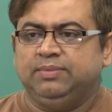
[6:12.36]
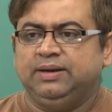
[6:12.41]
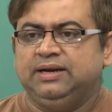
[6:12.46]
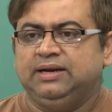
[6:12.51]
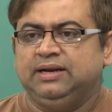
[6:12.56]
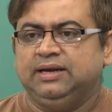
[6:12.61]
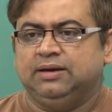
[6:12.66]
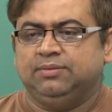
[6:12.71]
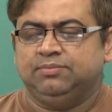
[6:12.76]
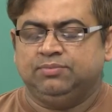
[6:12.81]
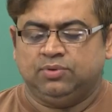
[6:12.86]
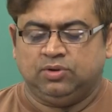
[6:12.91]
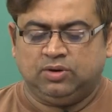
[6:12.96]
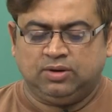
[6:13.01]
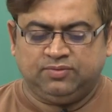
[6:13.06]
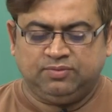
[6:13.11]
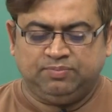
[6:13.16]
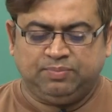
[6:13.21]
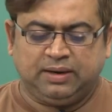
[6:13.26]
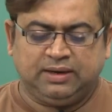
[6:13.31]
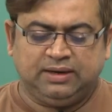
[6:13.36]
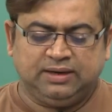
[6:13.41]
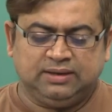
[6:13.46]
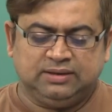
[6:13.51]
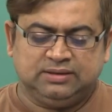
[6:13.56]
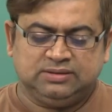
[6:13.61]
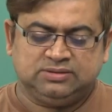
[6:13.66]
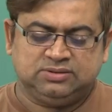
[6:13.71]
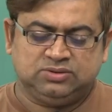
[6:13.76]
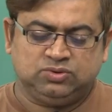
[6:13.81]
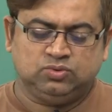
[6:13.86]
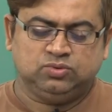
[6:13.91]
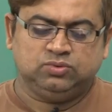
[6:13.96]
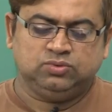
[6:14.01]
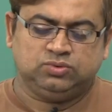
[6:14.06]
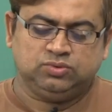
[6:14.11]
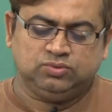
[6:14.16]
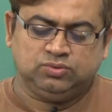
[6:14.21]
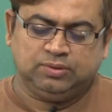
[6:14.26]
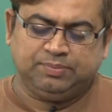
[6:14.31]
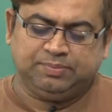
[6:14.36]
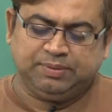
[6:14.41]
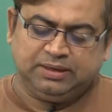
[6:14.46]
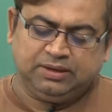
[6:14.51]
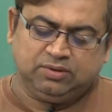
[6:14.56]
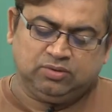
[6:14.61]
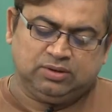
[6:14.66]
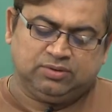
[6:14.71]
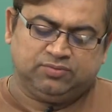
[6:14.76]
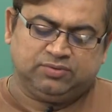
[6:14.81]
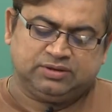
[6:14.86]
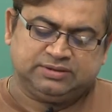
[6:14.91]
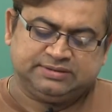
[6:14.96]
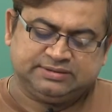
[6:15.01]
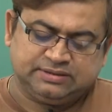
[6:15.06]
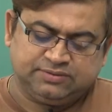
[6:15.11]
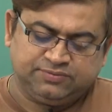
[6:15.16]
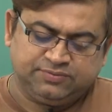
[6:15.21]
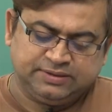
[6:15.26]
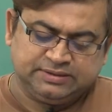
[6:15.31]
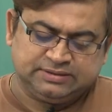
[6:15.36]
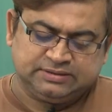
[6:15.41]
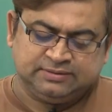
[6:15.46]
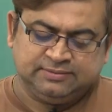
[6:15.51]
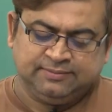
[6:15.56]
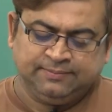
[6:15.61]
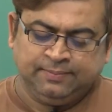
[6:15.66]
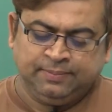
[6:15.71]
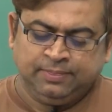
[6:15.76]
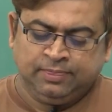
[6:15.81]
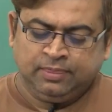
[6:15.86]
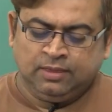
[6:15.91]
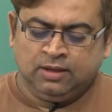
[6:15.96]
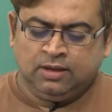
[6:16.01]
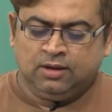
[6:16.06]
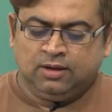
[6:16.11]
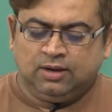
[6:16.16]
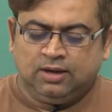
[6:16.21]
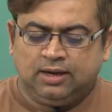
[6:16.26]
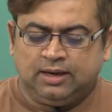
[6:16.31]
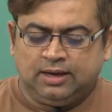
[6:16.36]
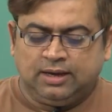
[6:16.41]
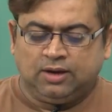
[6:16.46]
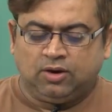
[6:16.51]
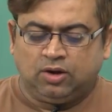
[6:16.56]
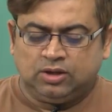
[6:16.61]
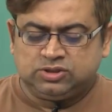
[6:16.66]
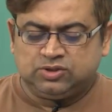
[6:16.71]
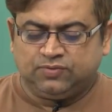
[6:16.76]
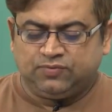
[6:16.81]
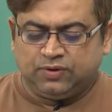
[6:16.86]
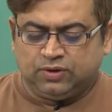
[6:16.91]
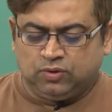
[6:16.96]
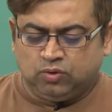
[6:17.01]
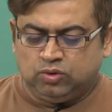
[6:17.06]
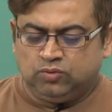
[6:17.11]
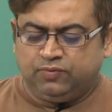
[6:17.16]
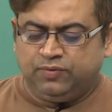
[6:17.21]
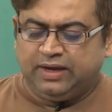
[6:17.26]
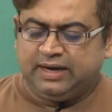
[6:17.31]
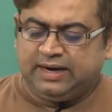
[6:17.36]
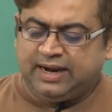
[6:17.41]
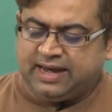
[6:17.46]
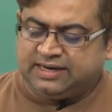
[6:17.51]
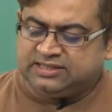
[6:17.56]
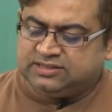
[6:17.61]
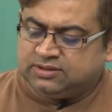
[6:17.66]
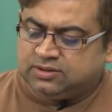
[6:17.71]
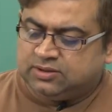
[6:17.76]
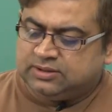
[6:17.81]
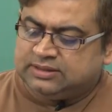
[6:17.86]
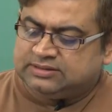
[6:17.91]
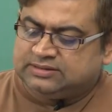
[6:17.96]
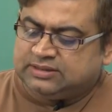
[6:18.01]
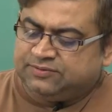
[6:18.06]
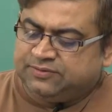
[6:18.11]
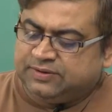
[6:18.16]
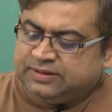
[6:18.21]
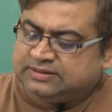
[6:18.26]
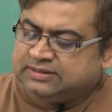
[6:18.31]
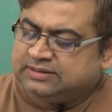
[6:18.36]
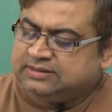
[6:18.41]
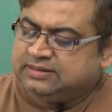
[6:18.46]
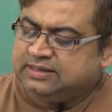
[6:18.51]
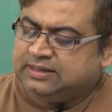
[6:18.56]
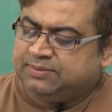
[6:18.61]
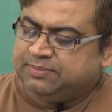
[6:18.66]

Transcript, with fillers: medium of particles to, to a particular work surface. Uh, also for good wear action on the surfaces the